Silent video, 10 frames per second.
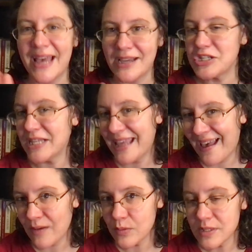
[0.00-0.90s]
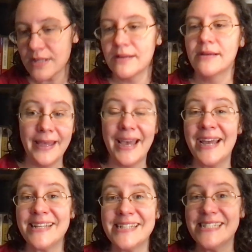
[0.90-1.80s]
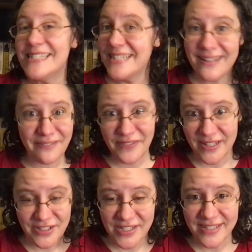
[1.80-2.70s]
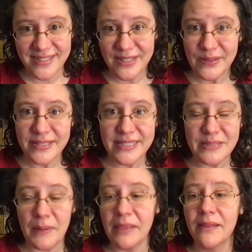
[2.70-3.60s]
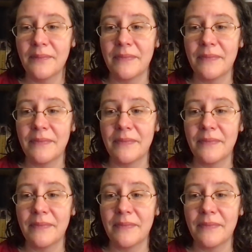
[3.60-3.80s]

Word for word: actually out. I did not finish any series this month.